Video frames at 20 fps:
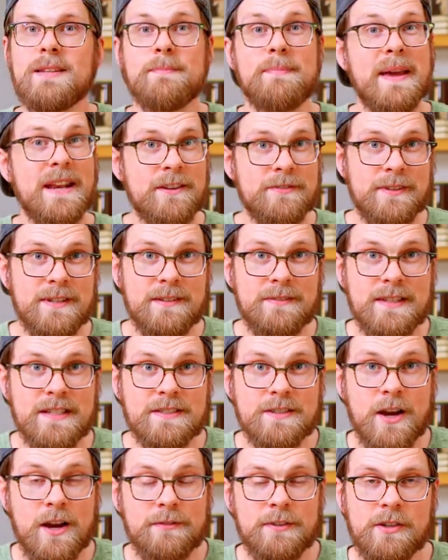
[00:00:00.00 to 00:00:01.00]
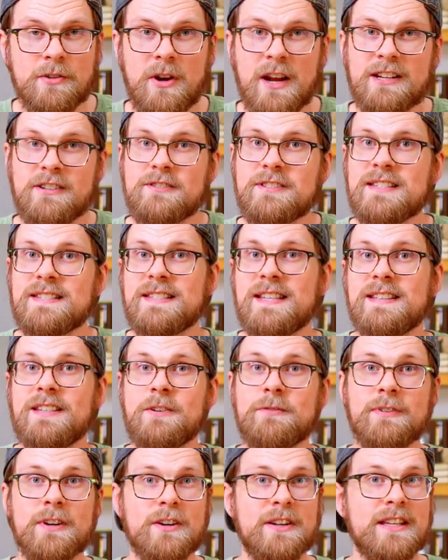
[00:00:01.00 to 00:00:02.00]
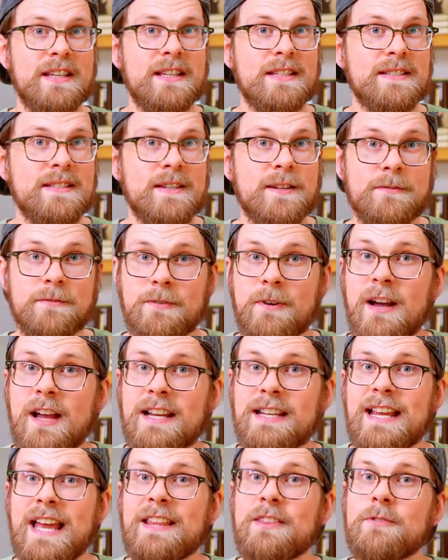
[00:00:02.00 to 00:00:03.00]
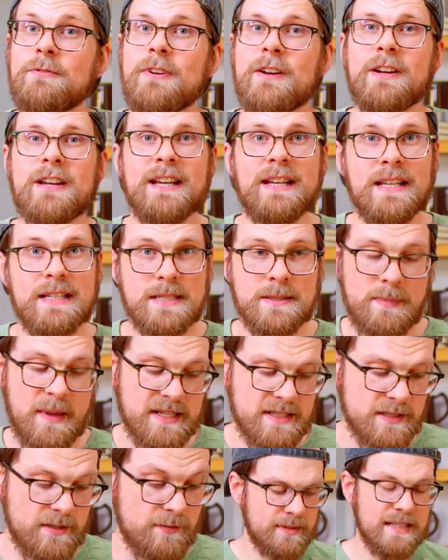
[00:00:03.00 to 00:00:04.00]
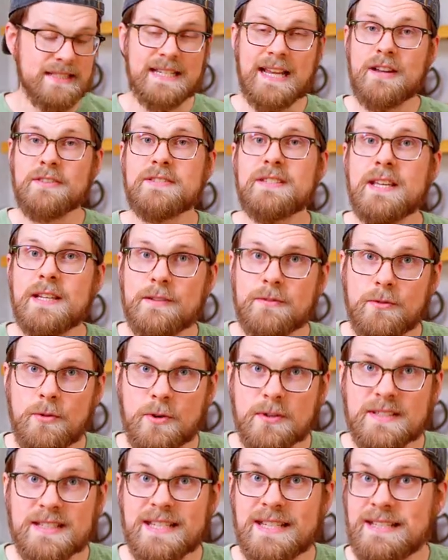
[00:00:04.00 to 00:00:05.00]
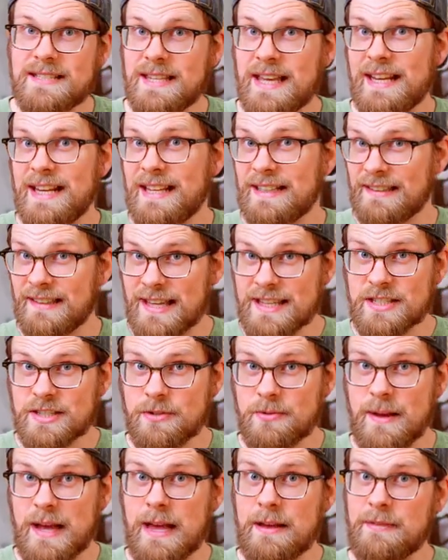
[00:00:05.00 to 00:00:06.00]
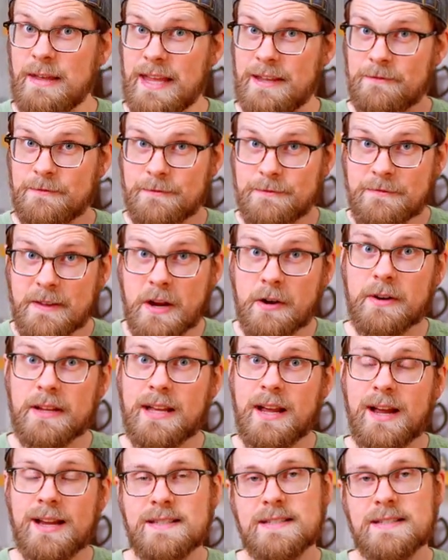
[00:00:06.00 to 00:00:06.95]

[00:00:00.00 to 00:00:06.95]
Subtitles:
benefit of these coffee grinders is that they're very easy to find and they're very inexpensive. The downside, of course, is that unless you have a very high